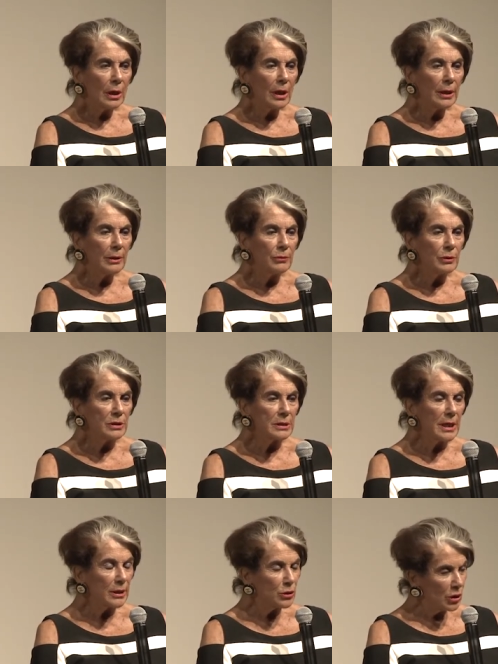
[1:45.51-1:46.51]
He was
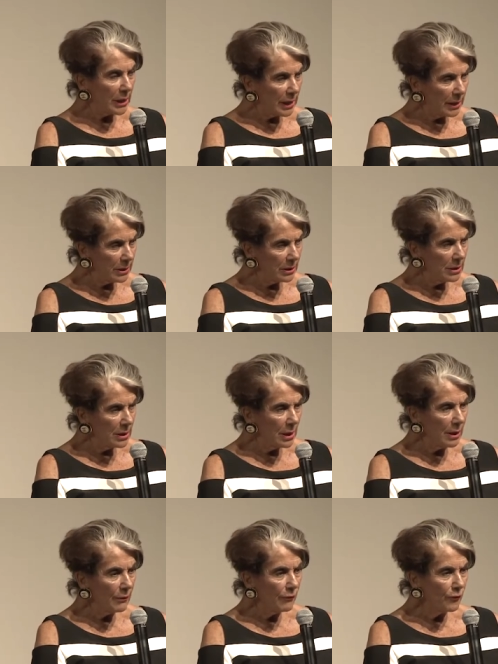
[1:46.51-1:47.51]
educated
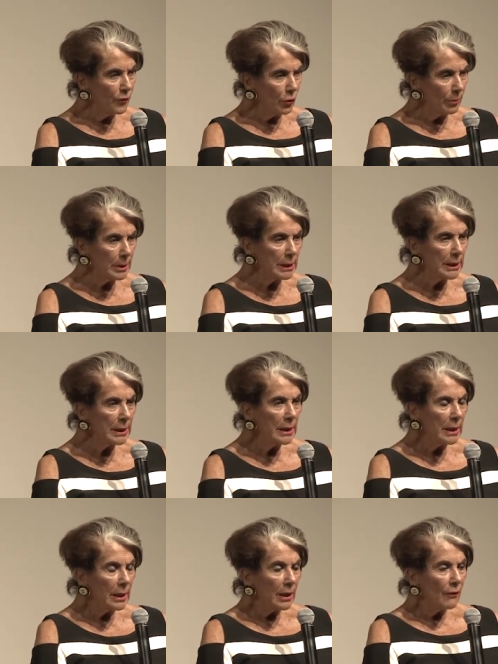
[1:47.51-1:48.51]
formally
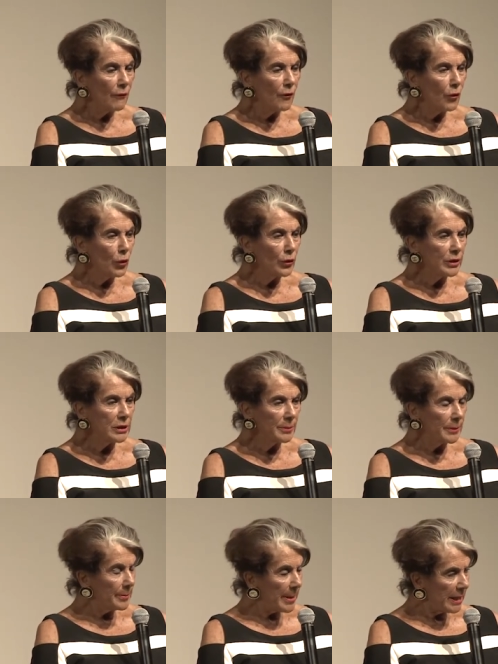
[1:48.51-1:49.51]
for the
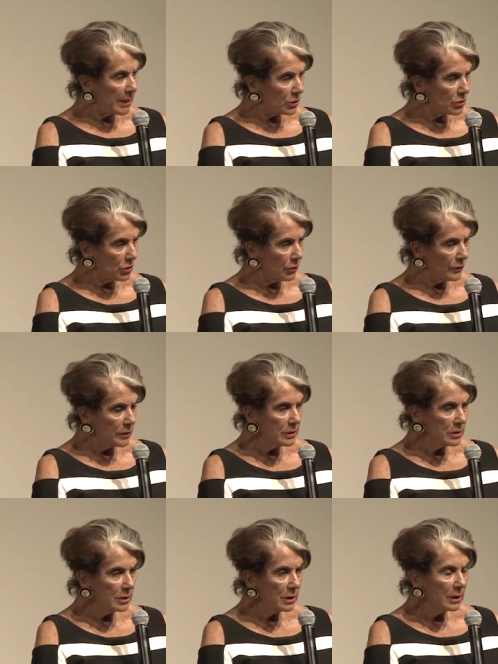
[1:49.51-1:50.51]
diplomatic
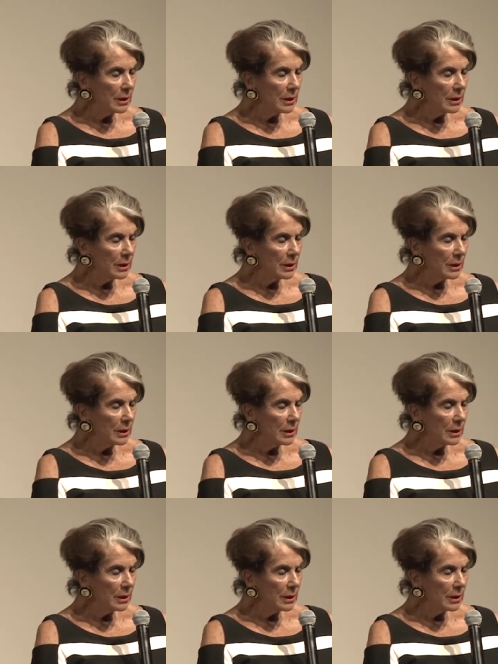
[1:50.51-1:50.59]
service